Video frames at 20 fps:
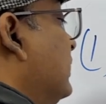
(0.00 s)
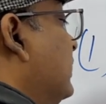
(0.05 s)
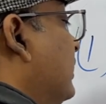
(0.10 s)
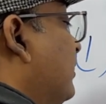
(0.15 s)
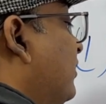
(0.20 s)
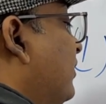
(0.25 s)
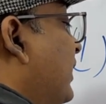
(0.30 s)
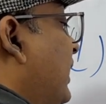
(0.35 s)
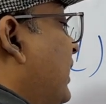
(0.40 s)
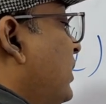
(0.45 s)

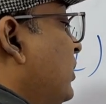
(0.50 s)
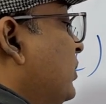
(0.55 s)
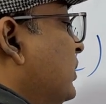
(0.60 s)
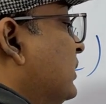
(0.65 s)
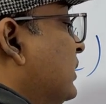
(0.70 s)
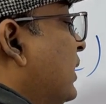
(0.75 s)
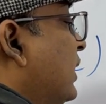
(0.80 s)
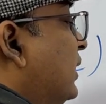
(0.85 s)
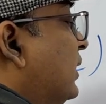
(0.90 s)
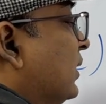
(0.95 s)
the value is
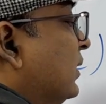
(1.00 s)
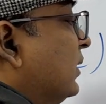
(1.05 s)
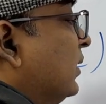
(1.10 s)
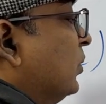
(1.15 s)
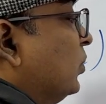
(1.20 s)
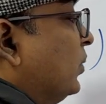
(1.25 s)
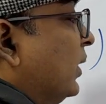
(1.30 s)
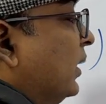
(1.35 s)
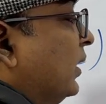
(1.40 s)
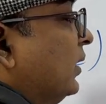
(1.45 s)
greater
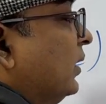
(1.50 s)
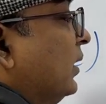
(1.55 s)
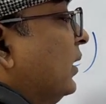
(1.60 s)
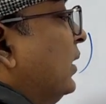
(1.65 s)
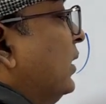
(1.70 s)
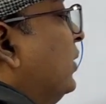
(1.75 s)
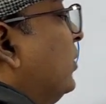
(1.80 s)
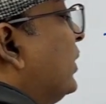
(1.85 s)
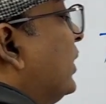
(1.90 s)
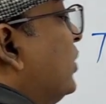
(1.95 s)
than
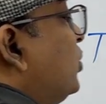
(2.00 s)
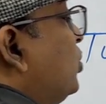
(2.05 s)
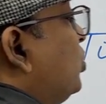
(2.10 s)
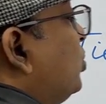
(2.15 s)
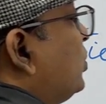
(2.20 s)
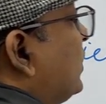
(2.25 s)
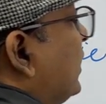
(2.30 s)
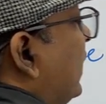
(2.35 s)
1, you can choose